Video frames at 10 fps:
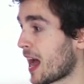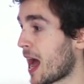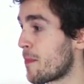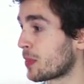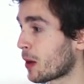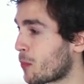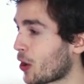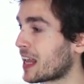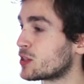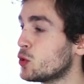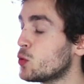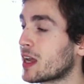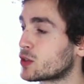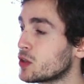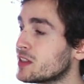um, but as you
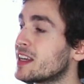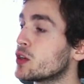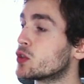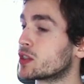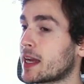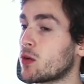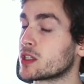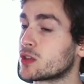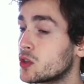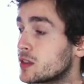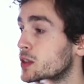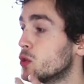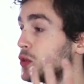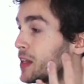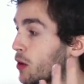as you continue to scale, as you
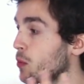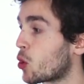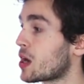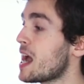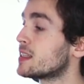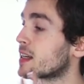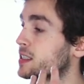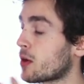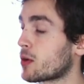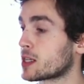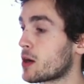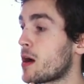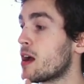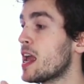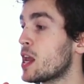continue to take on more clients, etc.,
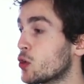etc.,